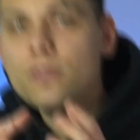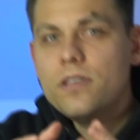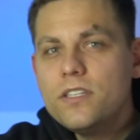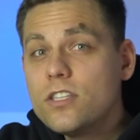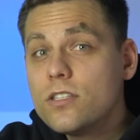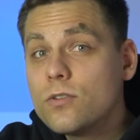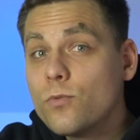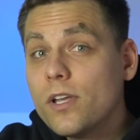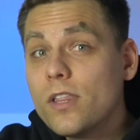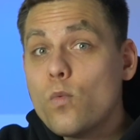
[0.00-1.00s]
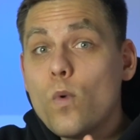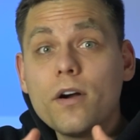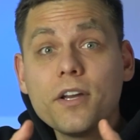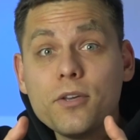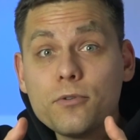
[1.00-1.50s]
This is really
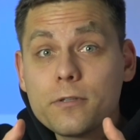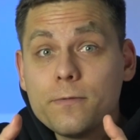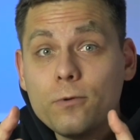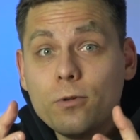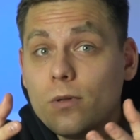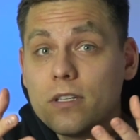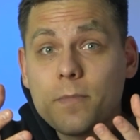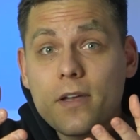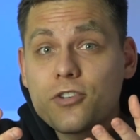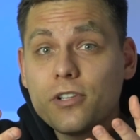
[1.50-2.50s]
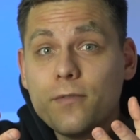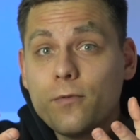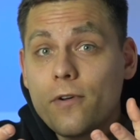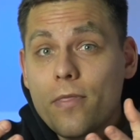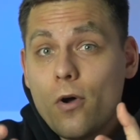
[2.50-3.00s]
very useful, especially
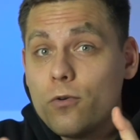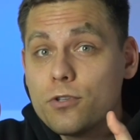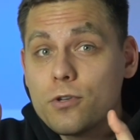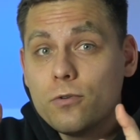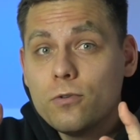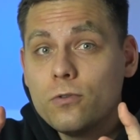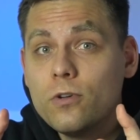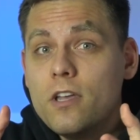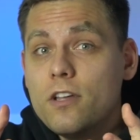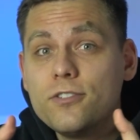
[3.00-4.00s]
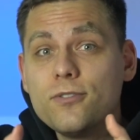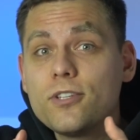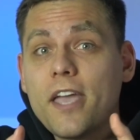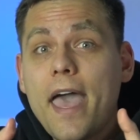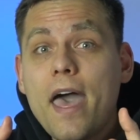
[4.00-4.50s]
for those who do
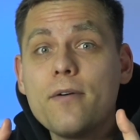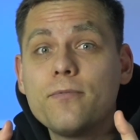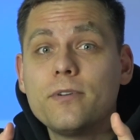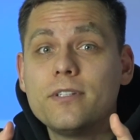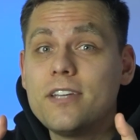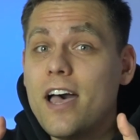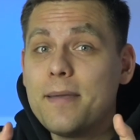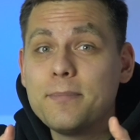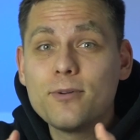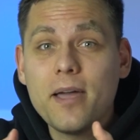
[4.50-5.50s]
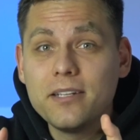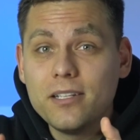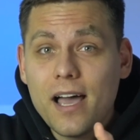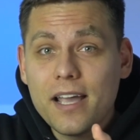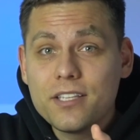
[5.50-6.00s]
not have time to
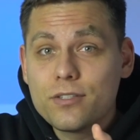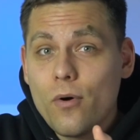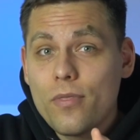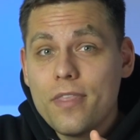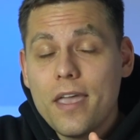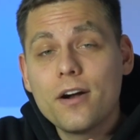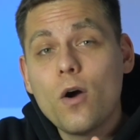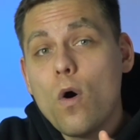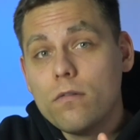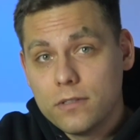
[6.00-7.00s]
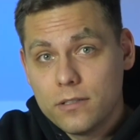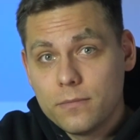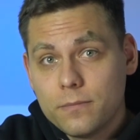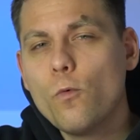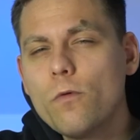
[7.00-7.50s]
analyze on their own.
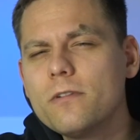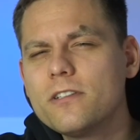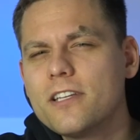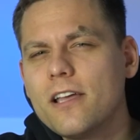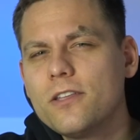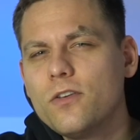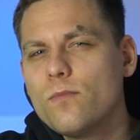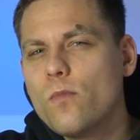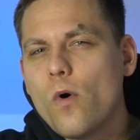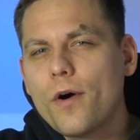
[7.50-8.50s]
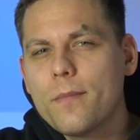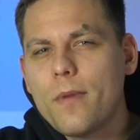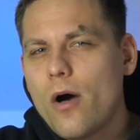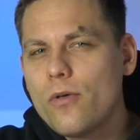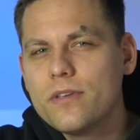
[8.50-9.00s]
We will tell you more
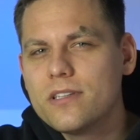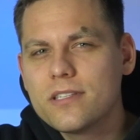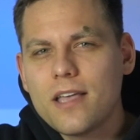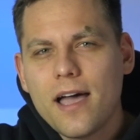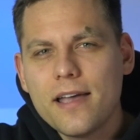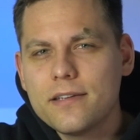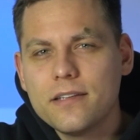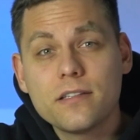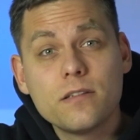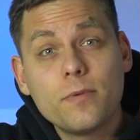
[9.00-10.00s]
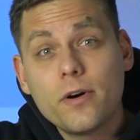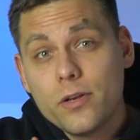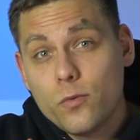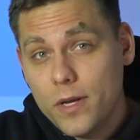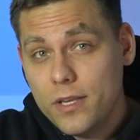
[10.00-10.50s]
about this site in a
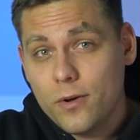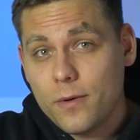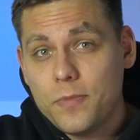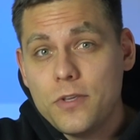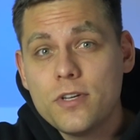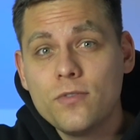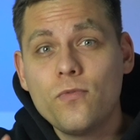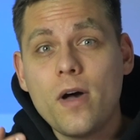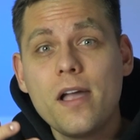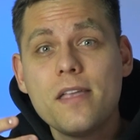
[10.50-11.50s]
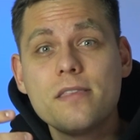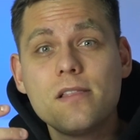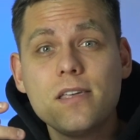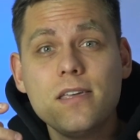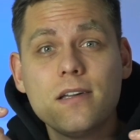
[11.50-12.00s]
separate video. You can find the
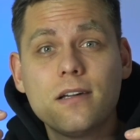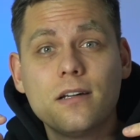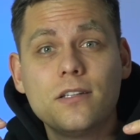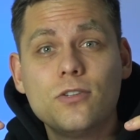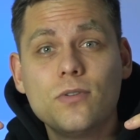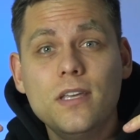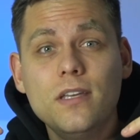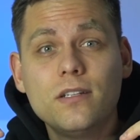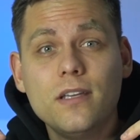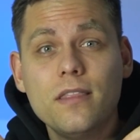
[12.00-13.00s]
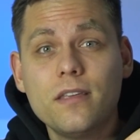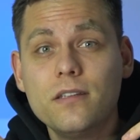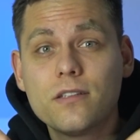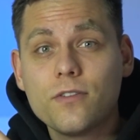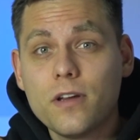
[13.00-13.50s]
link to it in the
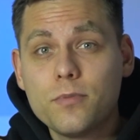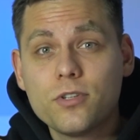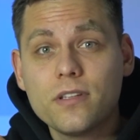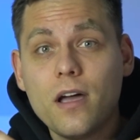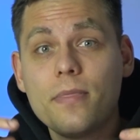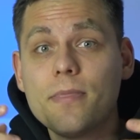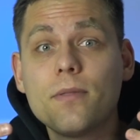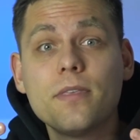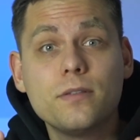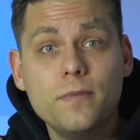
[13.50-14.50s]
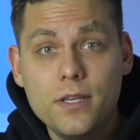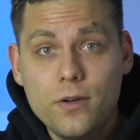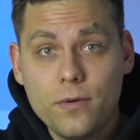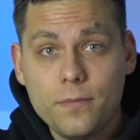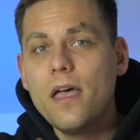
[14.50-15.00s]
description under this
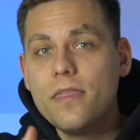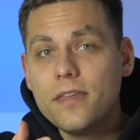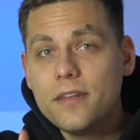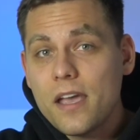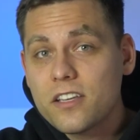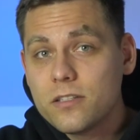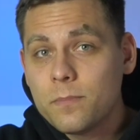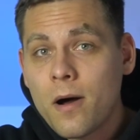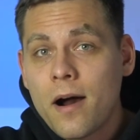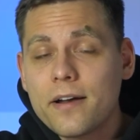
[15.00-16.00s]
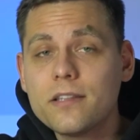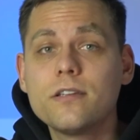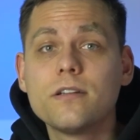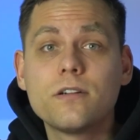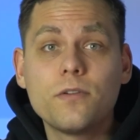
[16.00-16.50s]
video. And the next part,
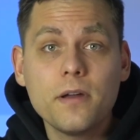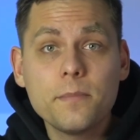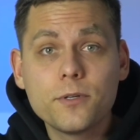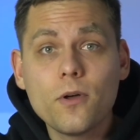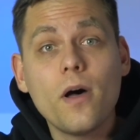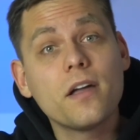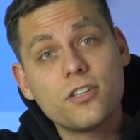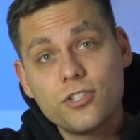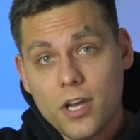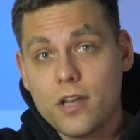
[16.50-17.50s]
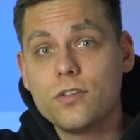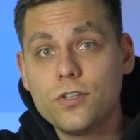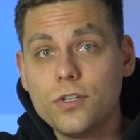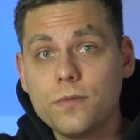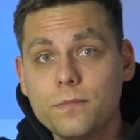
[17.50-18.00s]
crypto
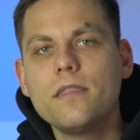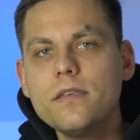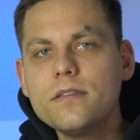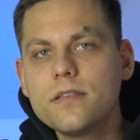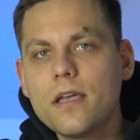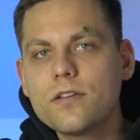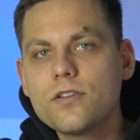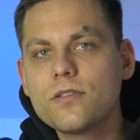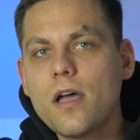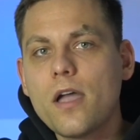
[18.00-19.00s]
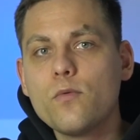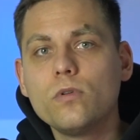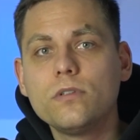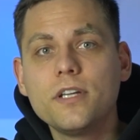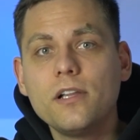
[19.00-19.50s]
exchange. In this section I
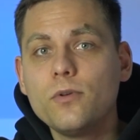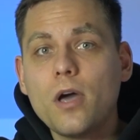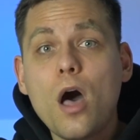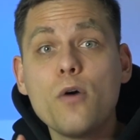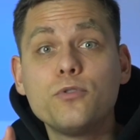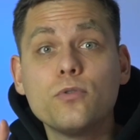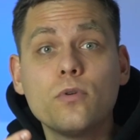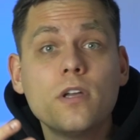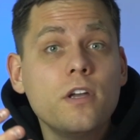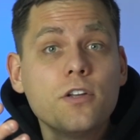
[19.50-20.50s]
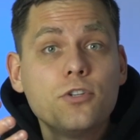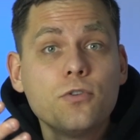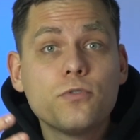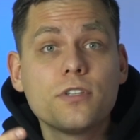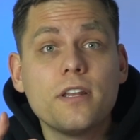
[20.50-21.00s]
will tell you how to
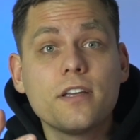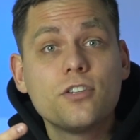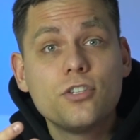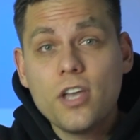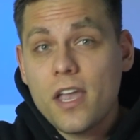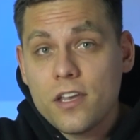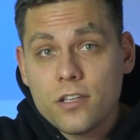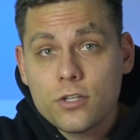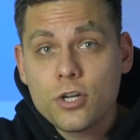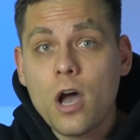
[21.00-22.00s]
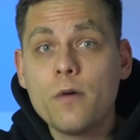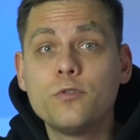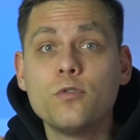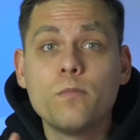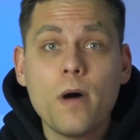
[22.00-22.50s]
choose an exchange, how
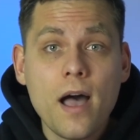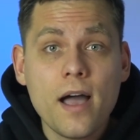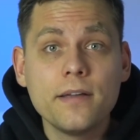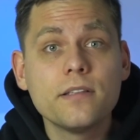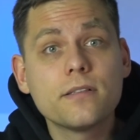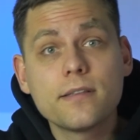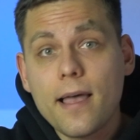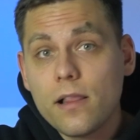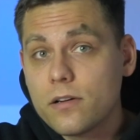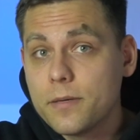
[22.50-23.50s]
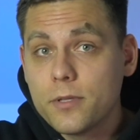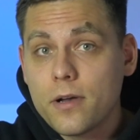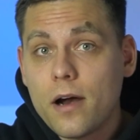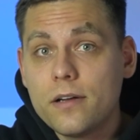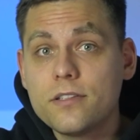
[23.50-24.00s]
to buy, sell
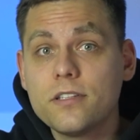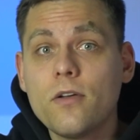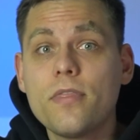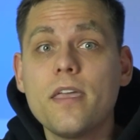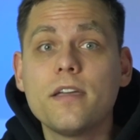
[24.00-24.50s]
cryptocurrency on the